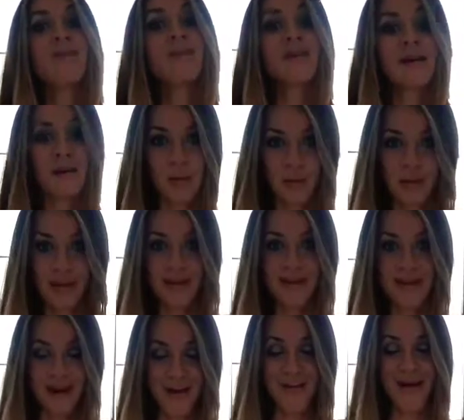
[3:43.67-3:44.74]
But you'll be on the
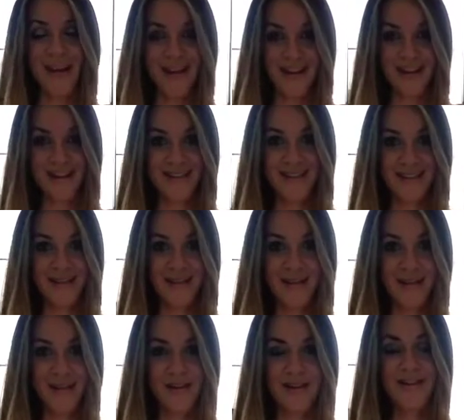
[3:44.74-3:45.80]
top again.
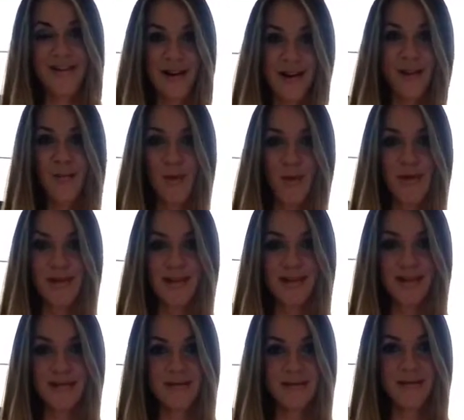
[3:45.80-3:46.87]
So it's very important
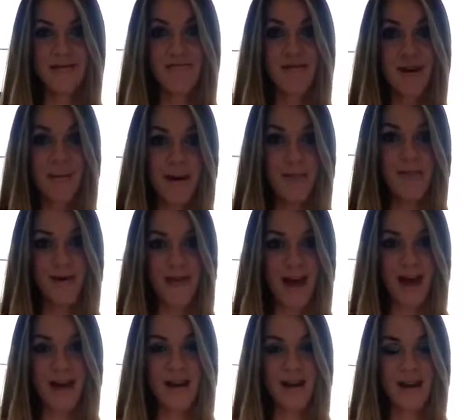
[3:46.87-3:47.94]
to remember
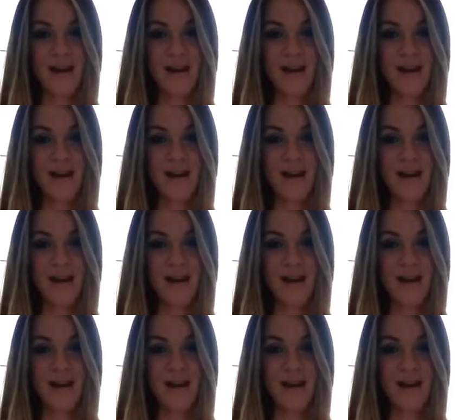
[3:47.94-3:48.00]
that.